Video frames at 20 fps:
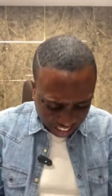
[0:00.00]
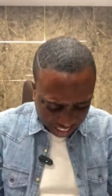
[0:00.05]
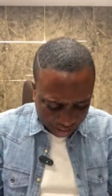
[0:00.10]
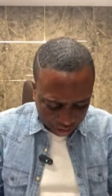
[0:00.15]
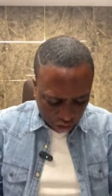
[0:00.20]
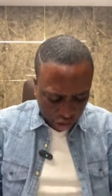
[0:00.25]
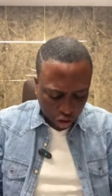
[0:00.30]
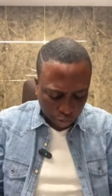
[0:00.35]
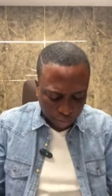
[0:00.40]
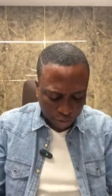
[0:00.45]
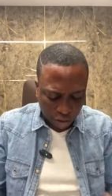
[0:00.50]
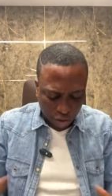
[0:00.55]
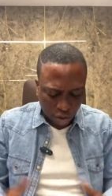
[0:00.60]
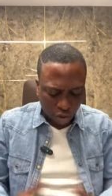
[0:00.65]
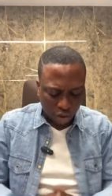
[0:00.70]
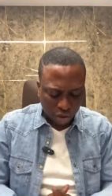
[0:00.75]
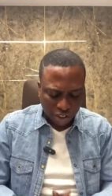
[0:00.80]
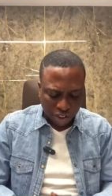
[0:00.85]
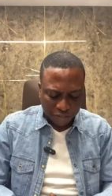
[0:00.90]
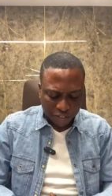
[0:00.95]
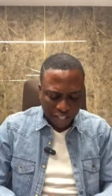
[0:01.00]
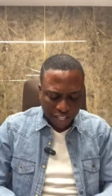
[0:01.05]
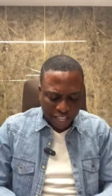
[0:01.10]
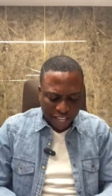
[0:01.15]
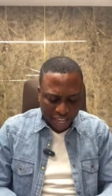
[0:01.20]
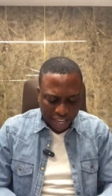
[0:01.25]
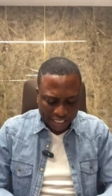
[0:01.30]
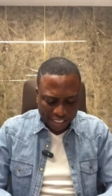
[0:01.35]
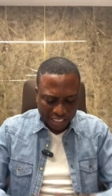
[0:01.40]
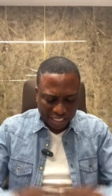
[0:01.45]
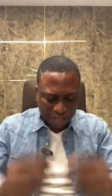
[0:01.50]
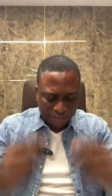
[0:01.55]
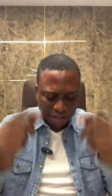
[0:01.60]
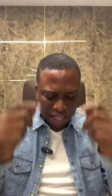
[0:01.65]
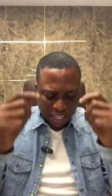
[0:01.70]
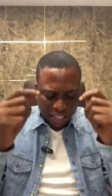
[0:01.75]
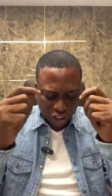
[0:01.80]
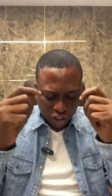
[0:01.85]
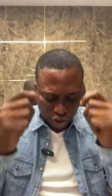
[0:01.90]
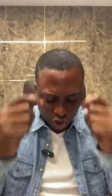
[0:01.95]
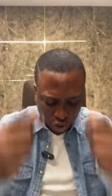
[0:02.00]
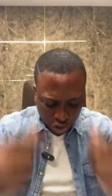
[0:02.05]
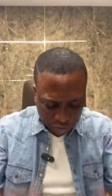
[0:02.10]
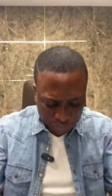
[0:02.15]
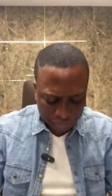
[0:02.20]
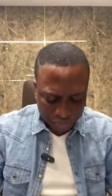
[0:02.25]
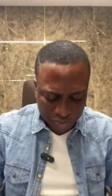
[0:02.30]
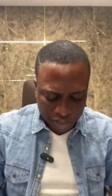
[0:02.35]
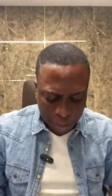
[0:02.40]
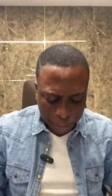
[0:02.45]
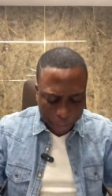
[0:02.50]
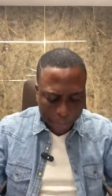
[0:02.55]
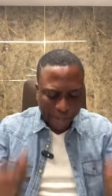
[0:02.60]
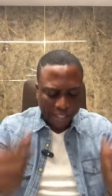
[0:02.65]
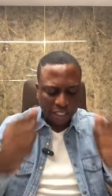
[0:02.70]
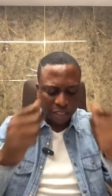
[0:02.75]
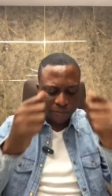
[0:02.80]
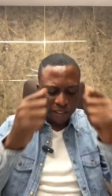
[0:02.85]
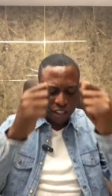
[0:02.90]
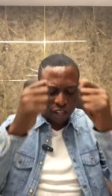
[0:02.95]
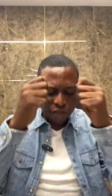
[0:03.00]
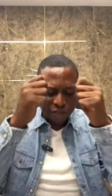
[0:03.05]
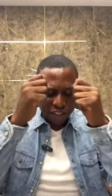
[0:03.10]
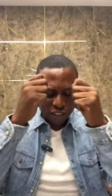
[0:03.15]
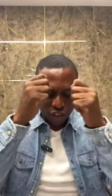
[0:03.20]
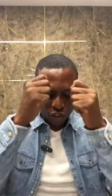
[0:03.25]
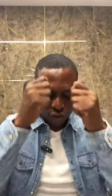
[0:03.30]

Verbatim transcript: connected to me grows. He says, I'm like a tree planted by the